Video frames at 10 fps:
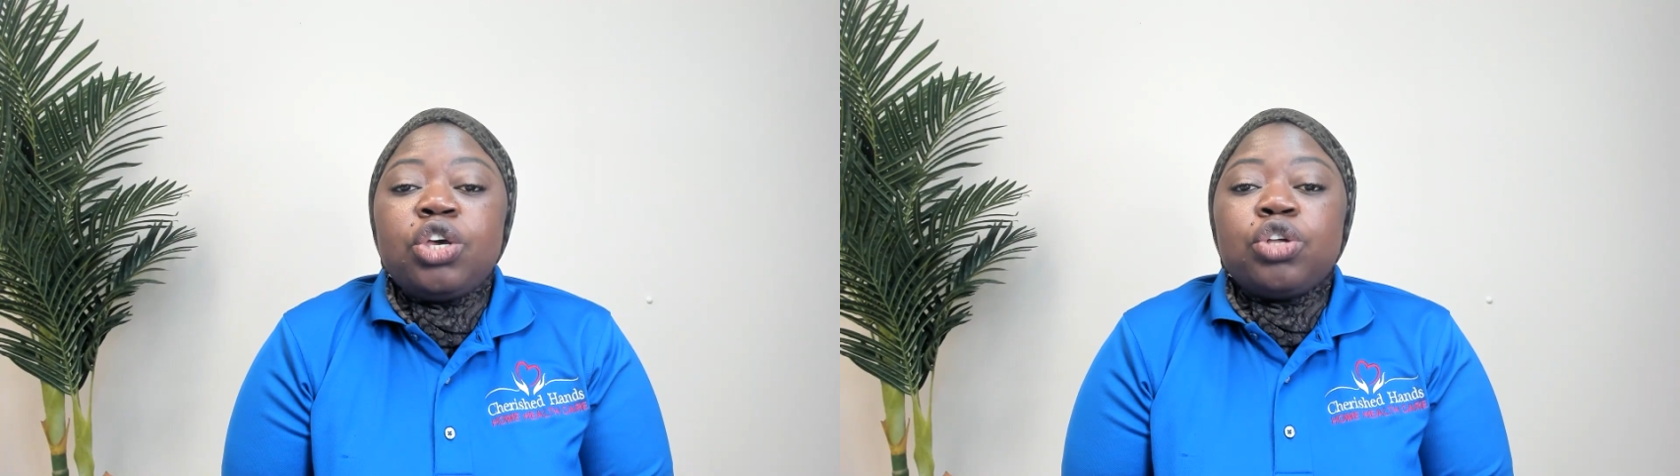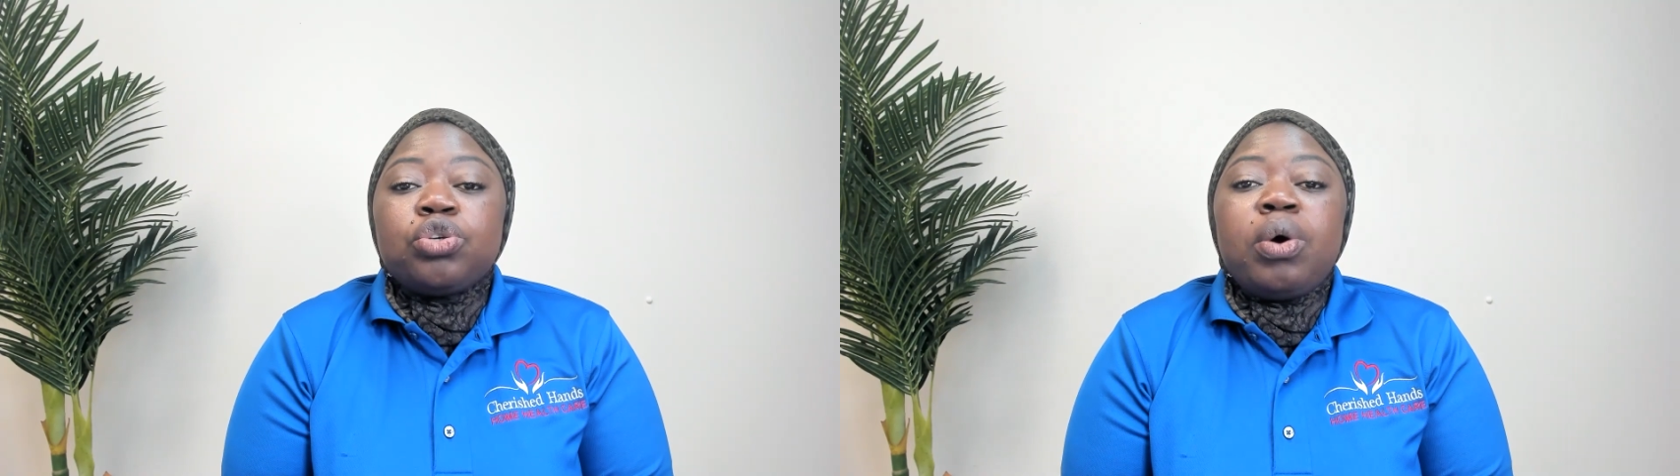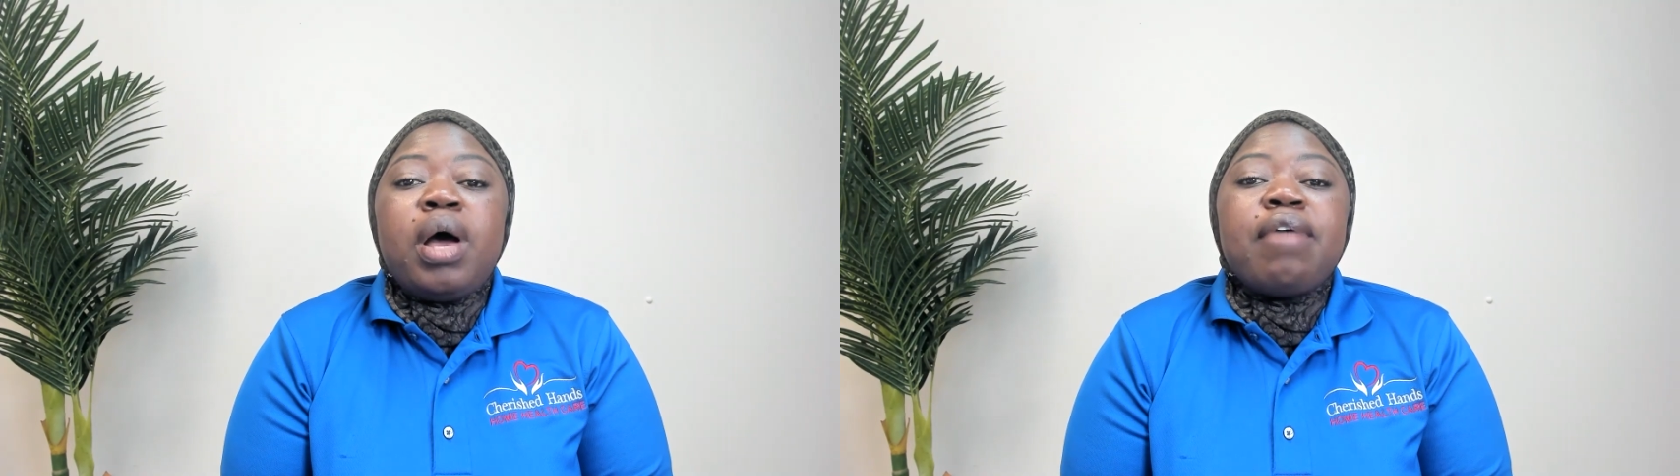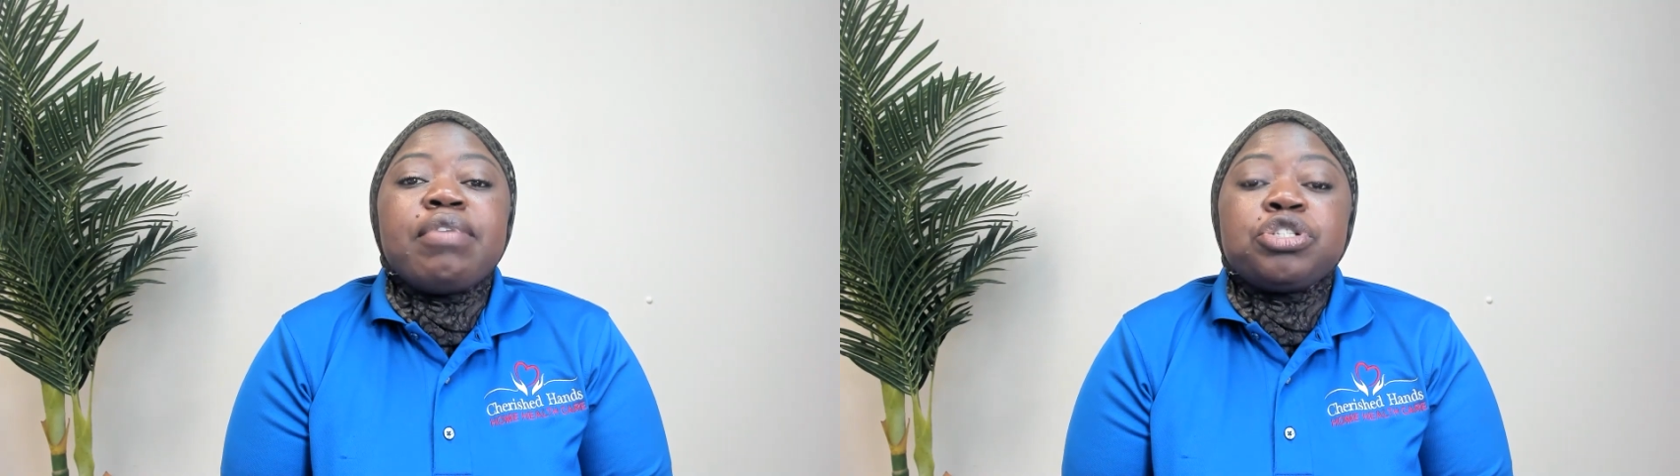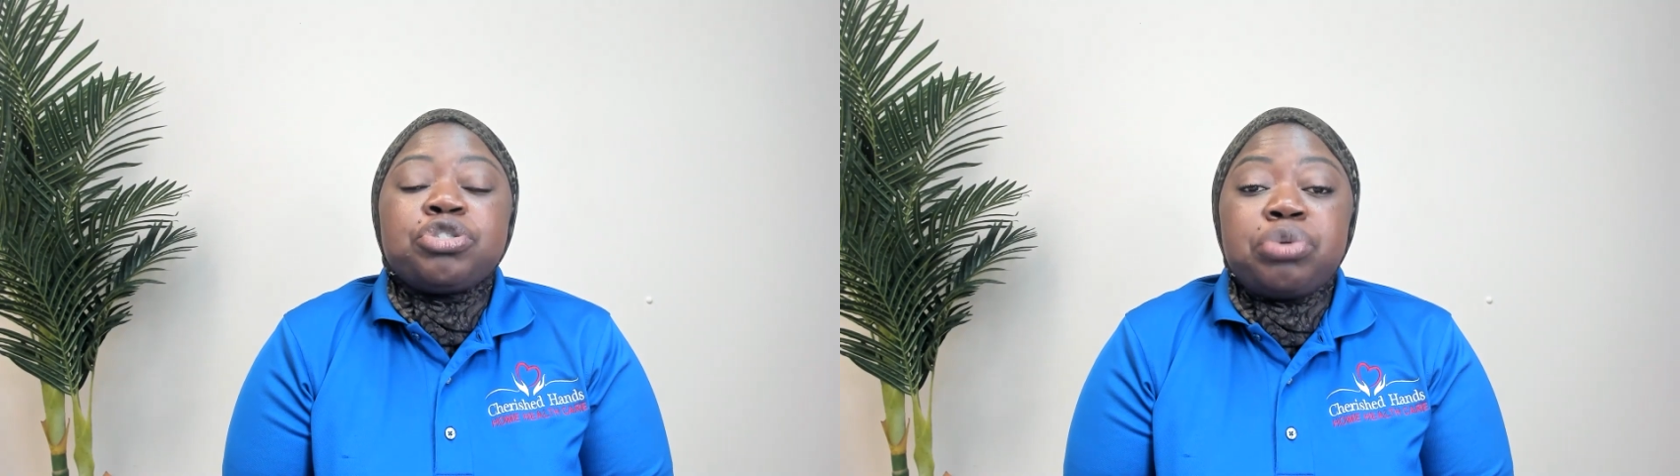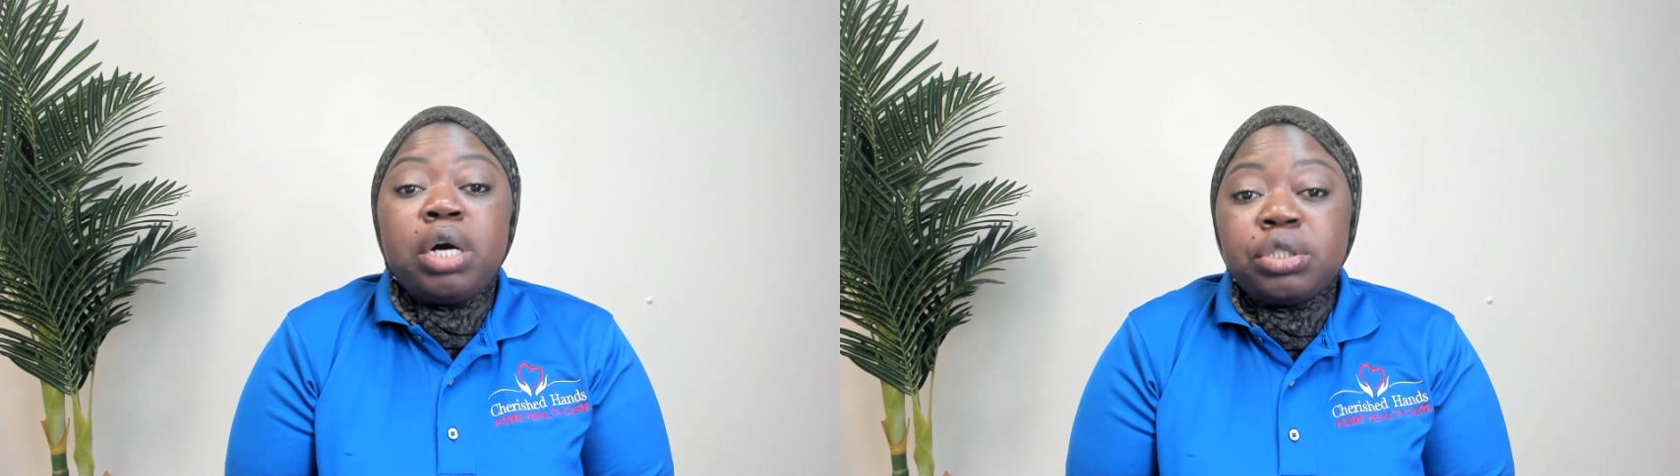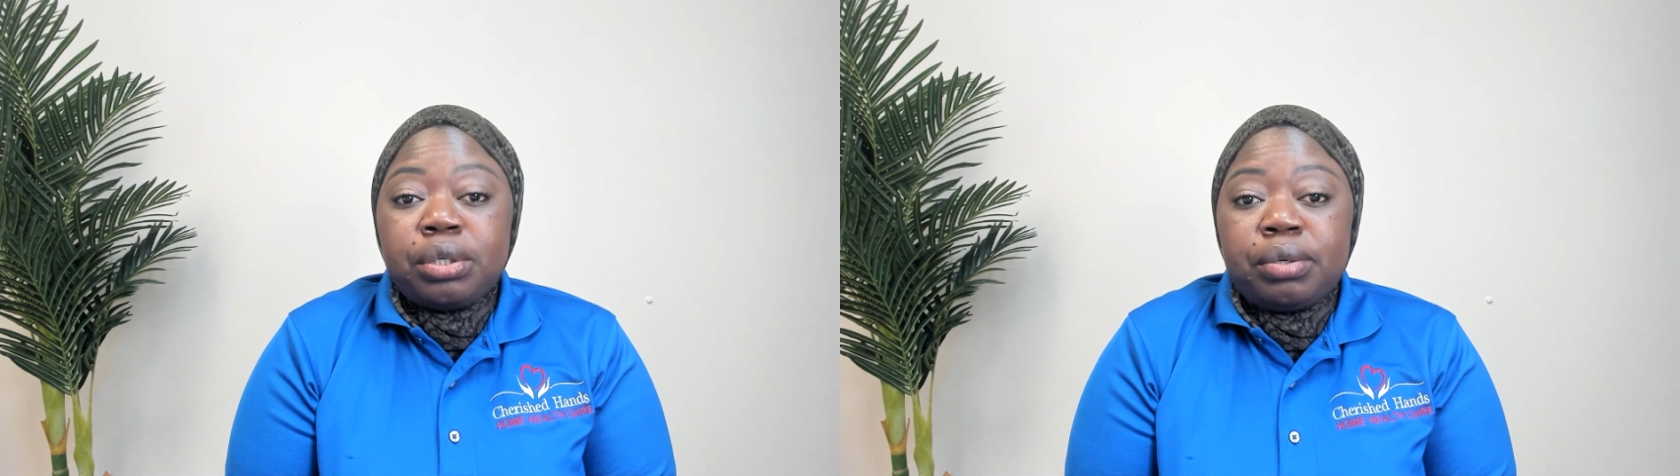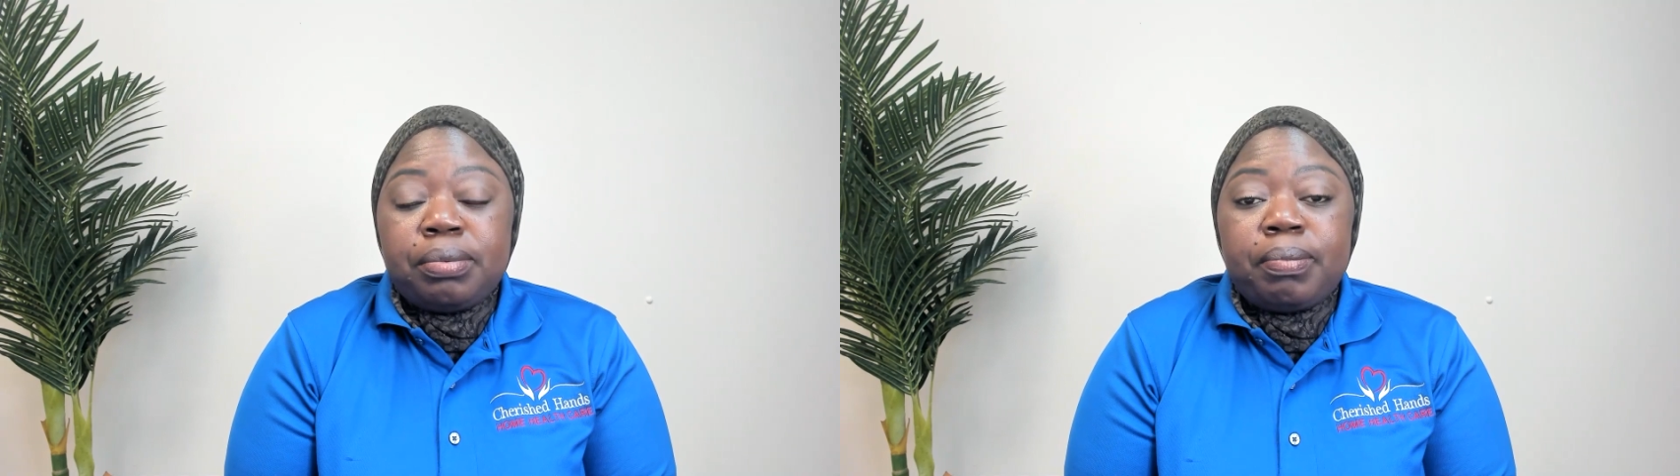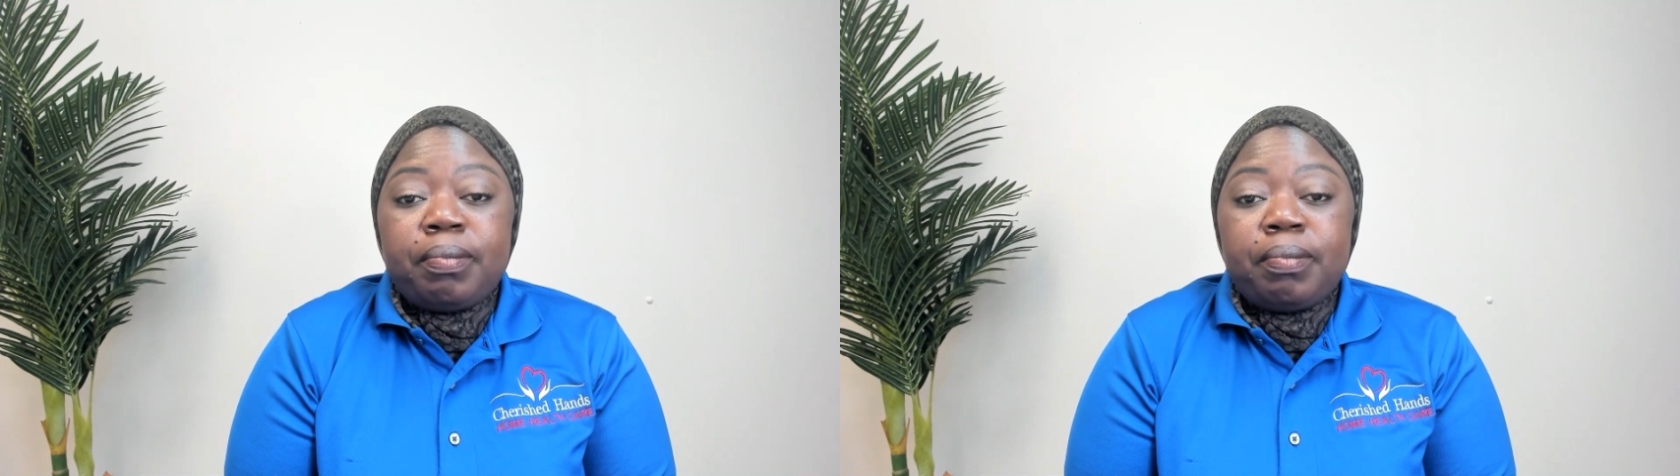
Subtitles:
to have a structure